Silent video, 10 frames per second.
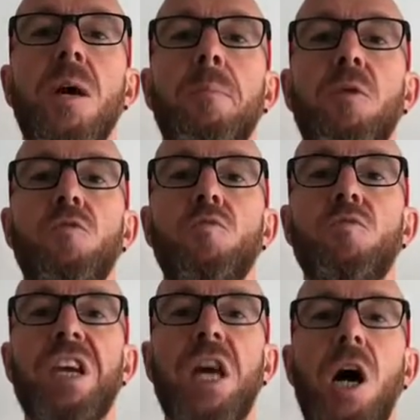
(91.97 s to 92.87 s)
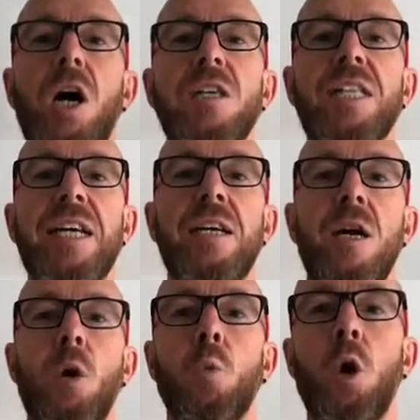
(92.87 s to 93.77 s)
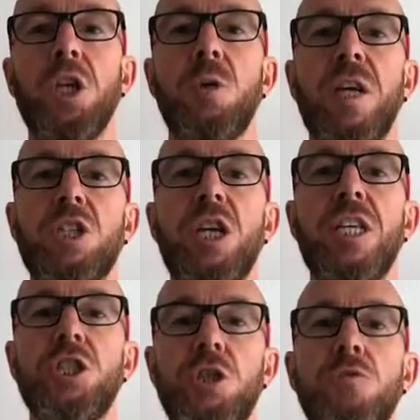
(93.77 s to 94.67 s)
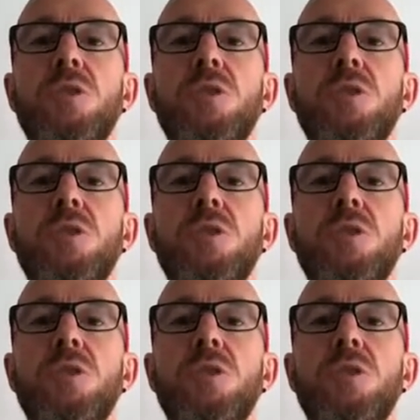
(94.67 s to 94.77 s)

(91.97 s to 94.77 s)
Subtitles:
But regarding what you actually choose